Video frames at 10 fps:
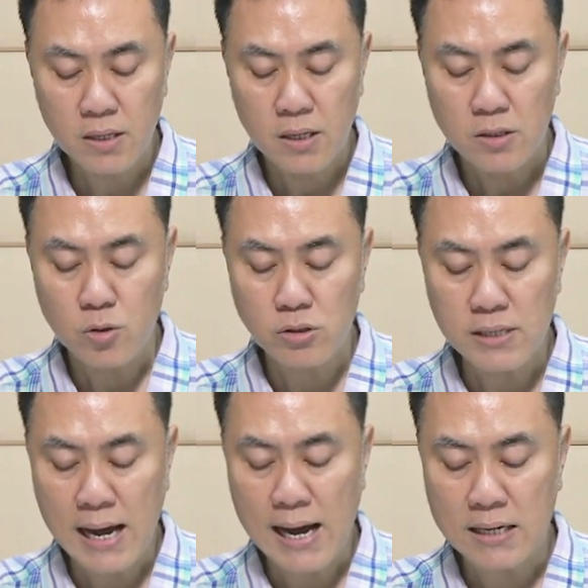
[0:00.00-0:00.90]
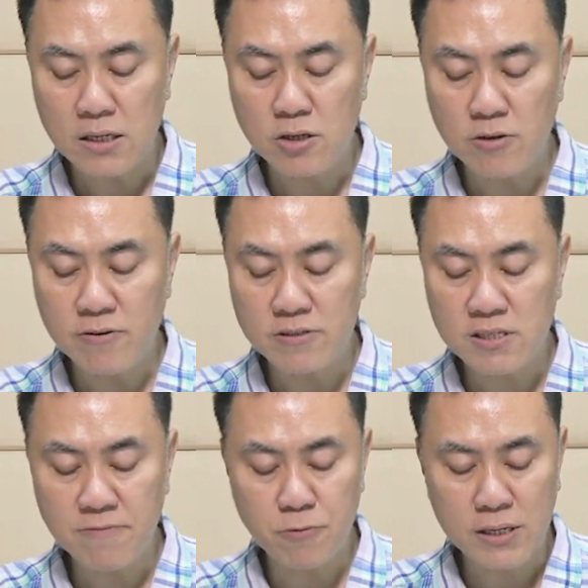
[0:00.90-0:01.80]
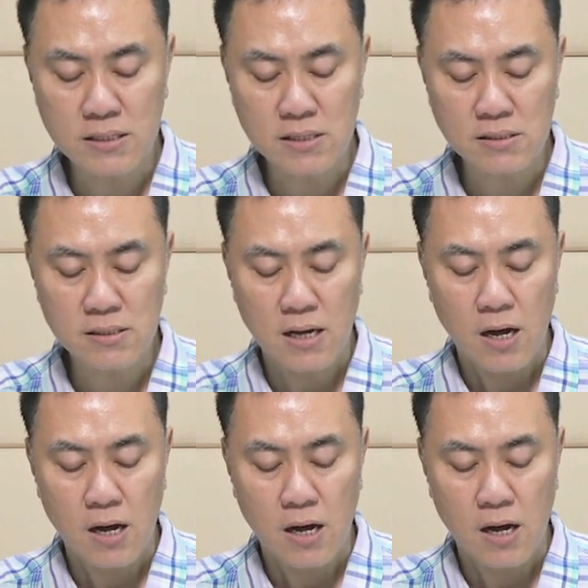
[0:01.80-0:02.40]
Those are the university focuses